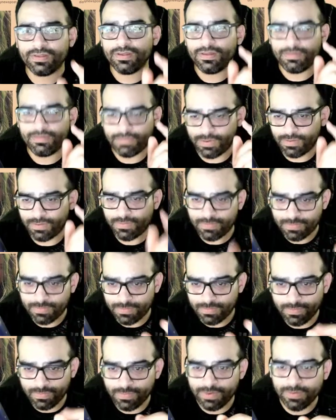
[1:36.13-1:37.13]
but
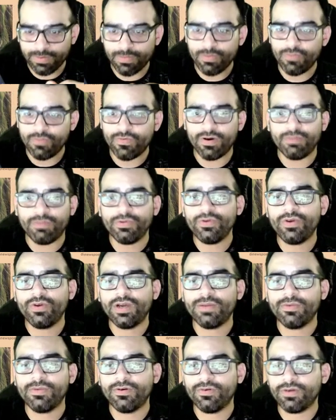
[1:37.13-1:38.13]
we will move on. But you
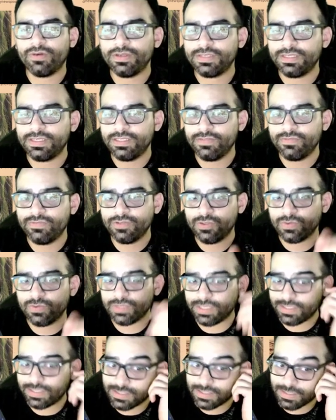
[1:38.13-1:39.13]
come across individuals
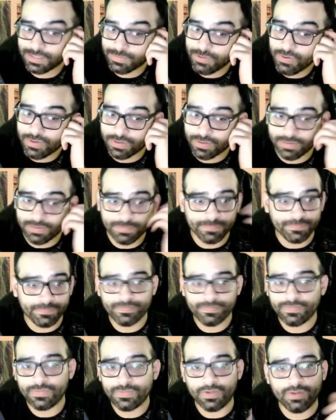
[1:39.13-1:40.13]
like this. I mean, you can
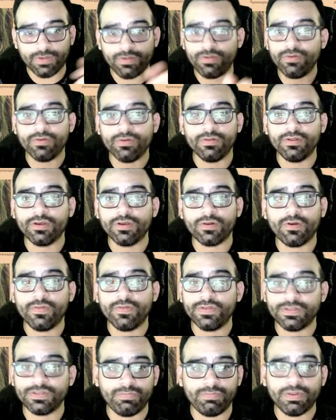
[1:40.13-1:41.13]
you can look at all
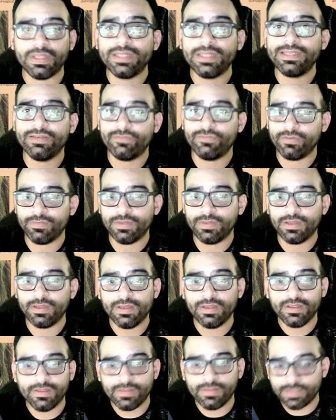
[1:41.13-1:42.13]
there's plenty of them.
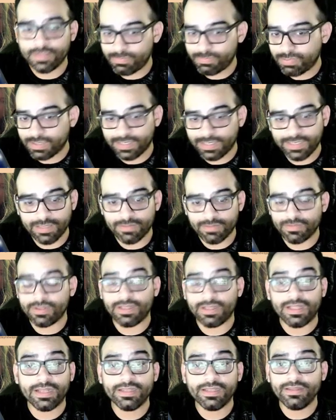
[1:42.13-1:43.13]
There's plenty of them. a
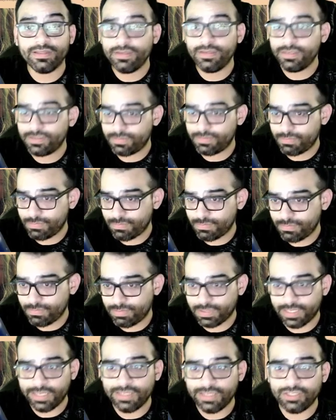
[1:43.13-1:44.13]
lot of these
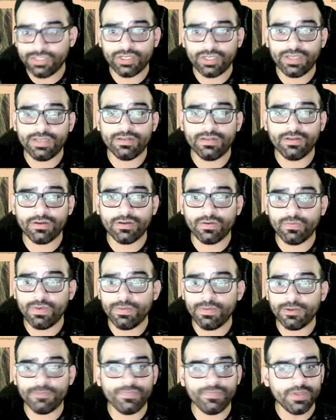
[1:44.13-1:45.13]
plain Jane looking
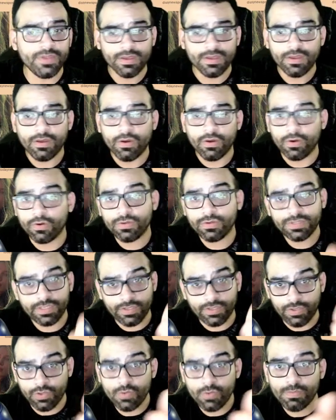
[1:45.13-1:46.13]
women, girls that
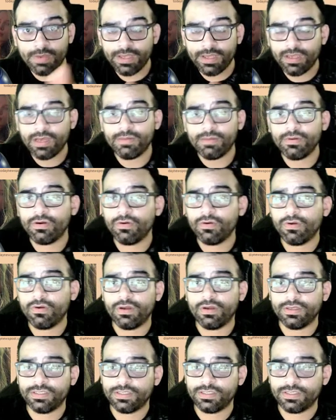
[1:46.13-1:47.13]
you might come
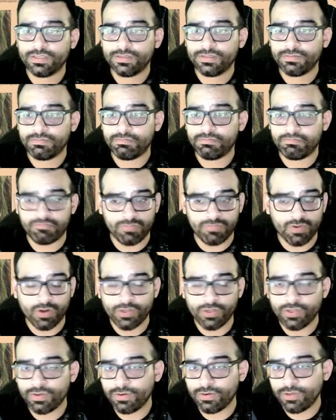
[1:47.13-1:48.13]
across
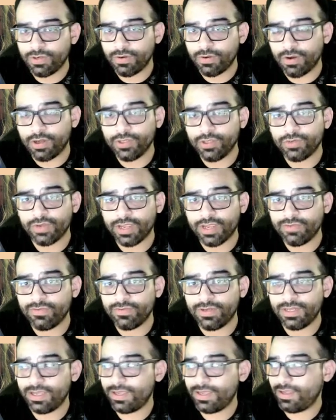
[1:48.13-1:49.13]
on your, you know, on your
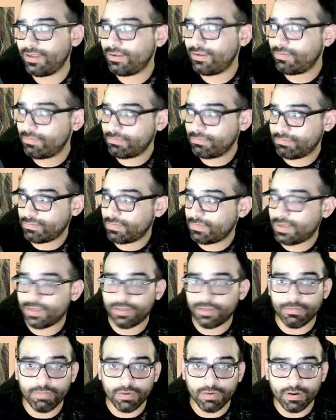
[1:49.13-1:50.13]
everyday at
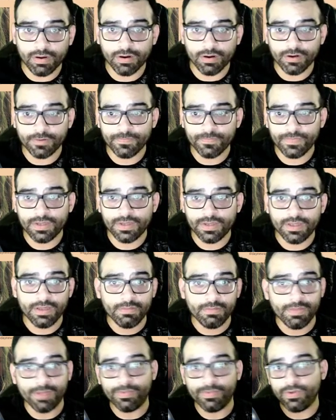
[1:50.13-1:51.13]
the bar,
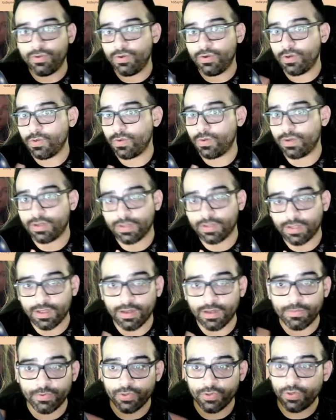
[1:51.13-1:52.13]
Maybe you go to a
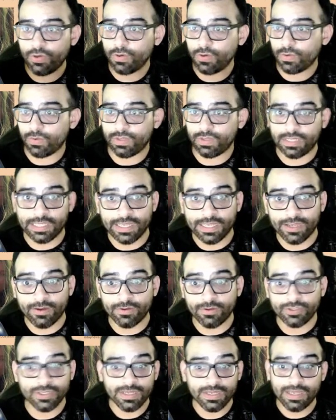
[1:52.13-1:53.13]
club or you go to a
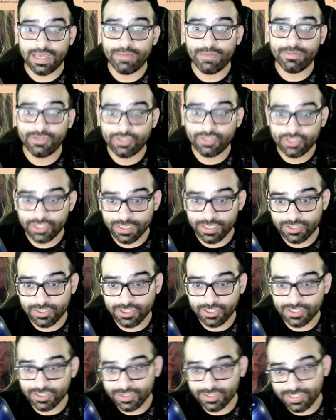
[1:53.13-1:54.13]
lounge. I mean, shit,
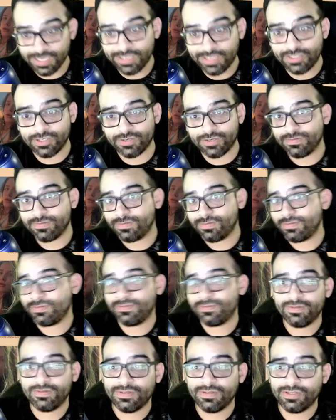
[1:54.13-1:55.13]
she's a teacher.
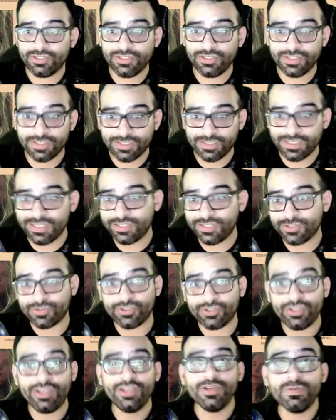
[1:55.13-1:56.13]
She's a teacher.
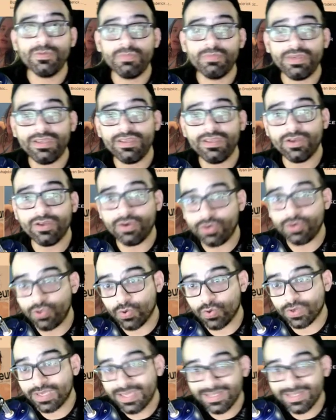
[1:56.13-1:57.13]
She could be your
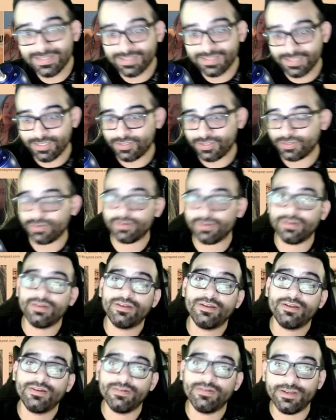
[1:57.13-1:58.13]
kid's teacher,
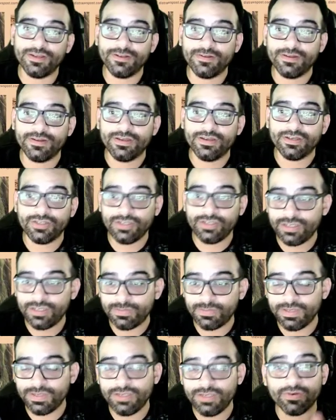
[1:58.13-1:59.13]
right? She could
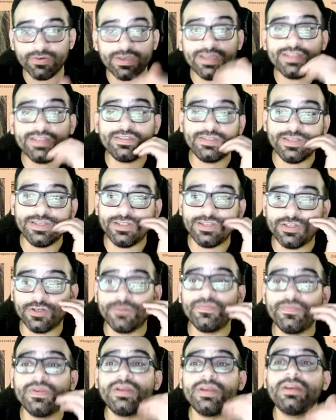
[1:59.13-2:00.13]
be your kid's teacher.
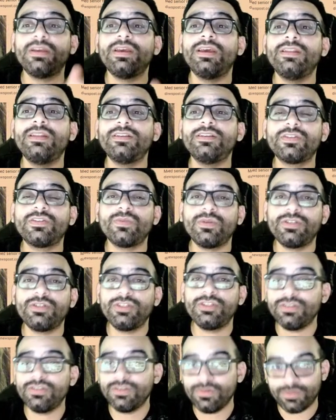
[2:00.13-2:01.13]
And this is what
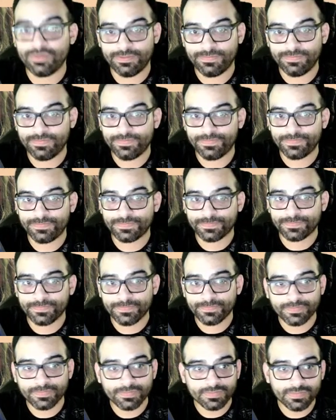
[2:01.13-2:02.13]
she's doing.
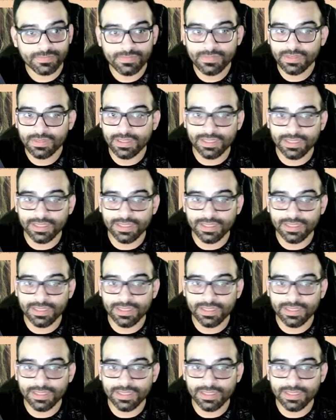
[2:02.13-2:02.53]
And